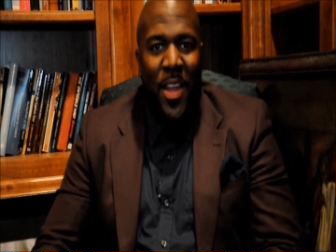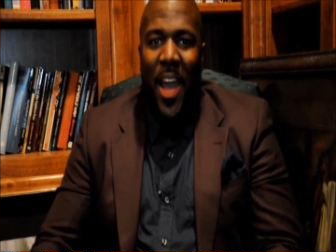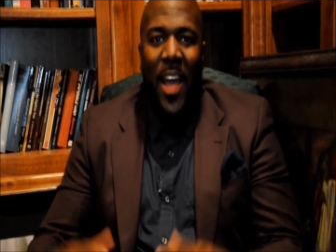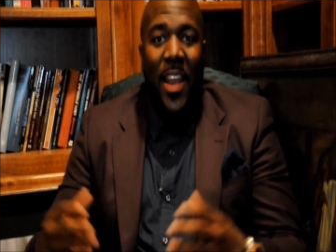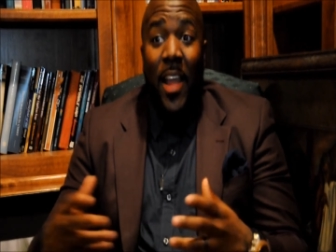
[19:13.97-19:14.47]

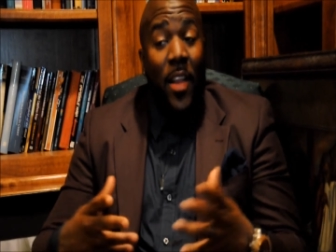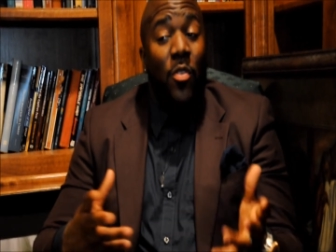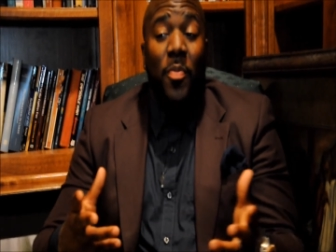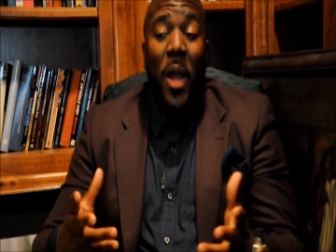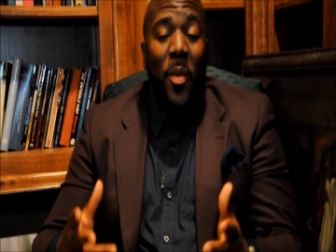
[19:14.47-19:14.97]
Like that
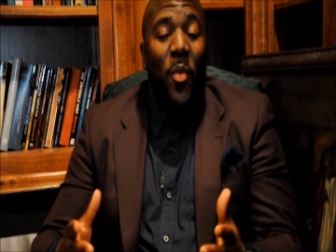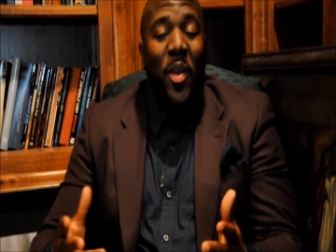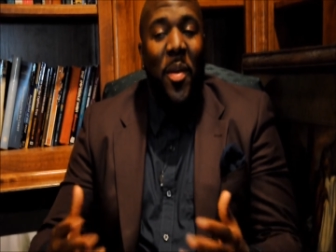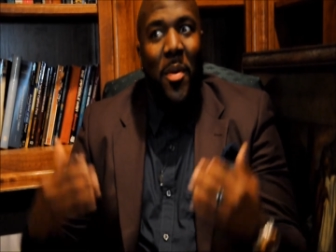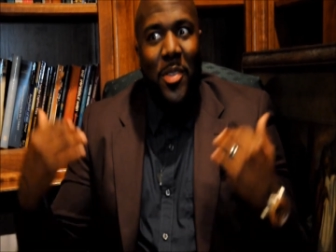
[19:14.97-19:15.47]
was probably
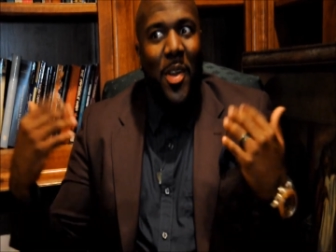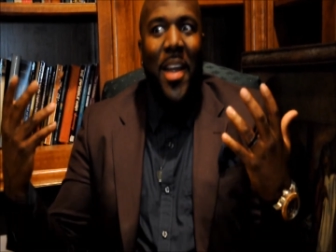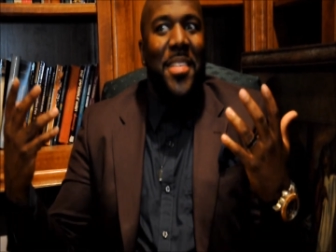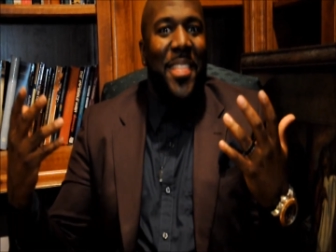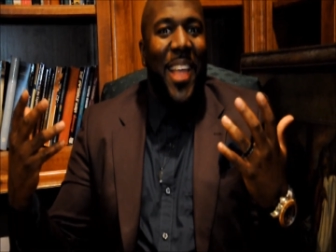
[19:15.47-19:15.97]
one of the most
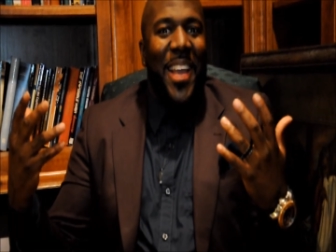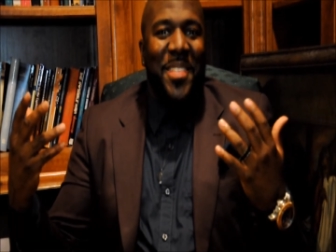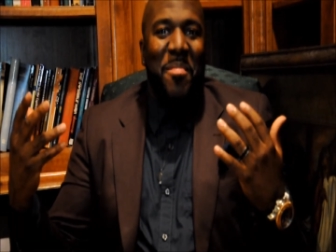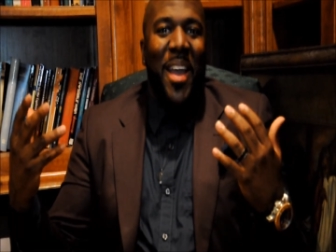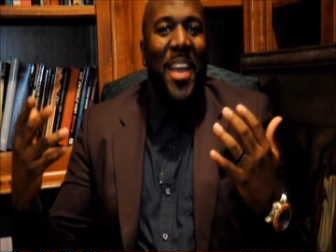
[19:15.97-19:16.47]
crazy things
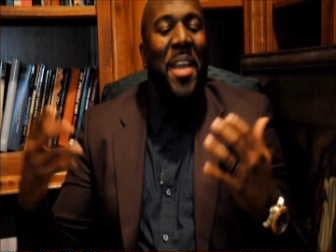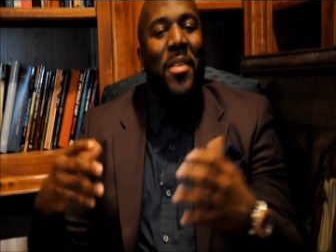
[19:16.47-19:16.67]
in my head,